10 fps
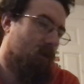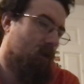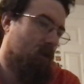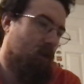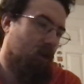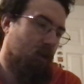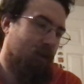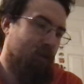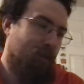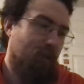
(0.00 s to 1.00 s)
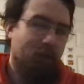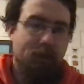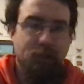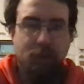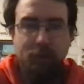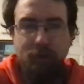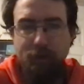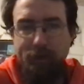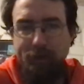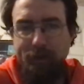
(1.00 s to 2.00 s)
jobs uh, to make money, take them
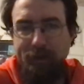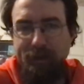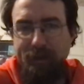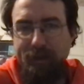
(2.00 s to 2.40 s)
on.